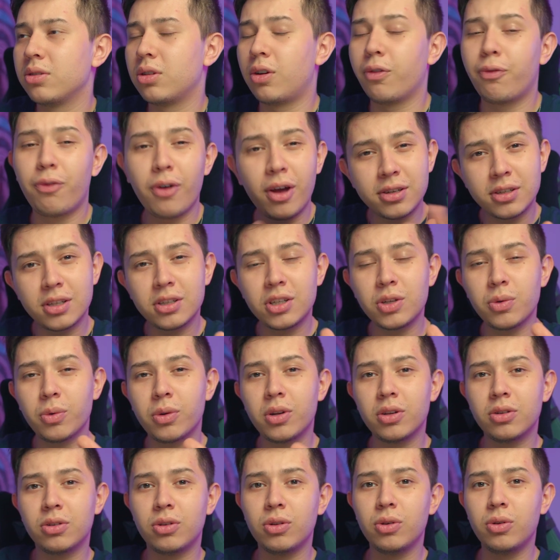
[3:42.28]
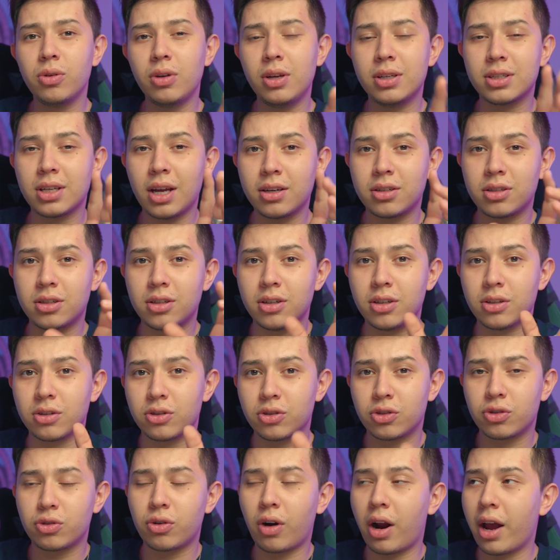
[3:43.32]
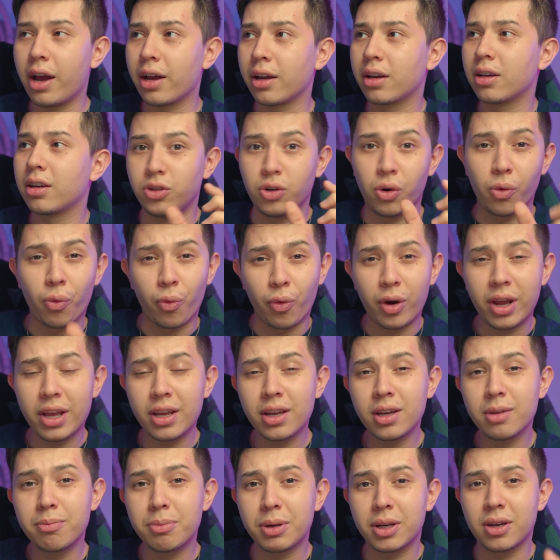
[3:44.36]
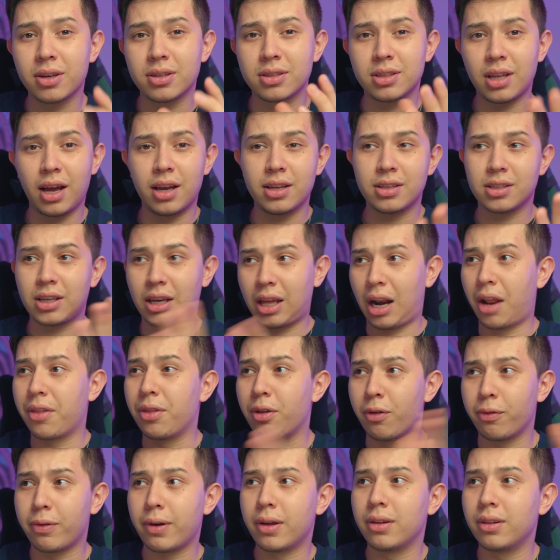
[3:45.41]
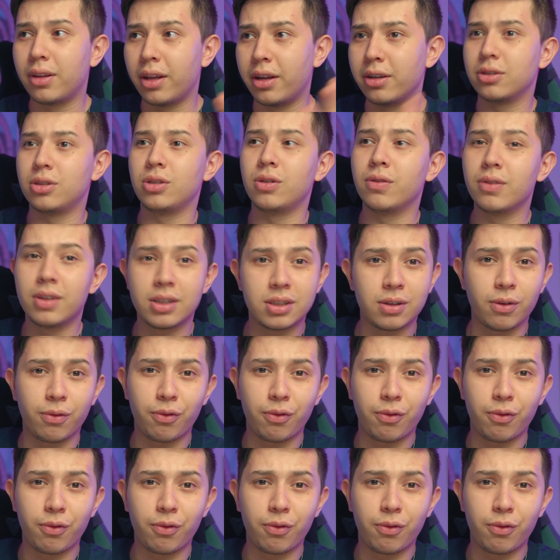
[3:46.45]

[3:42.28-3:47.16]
So the first thing you want to do is actually track your ring because that is kind of the foundation of this